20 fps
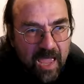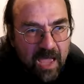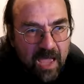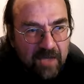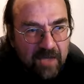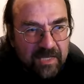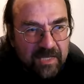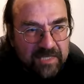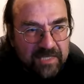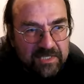
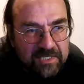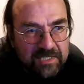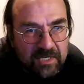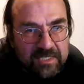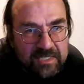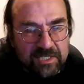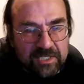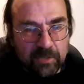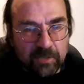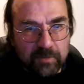Okay, so
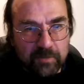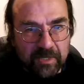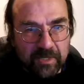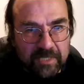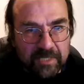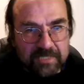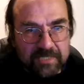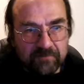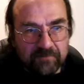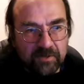let's start with that
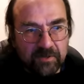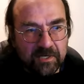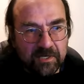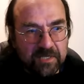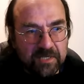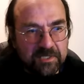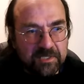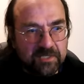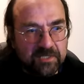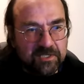idea of
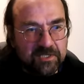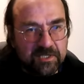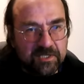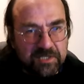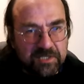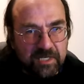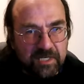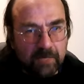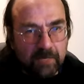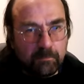recognizing
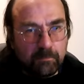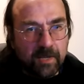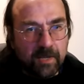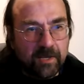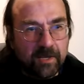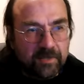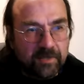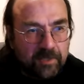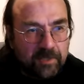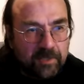uncertainty and
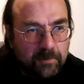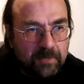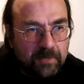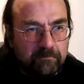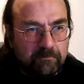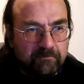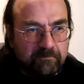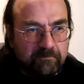unpack that a bit.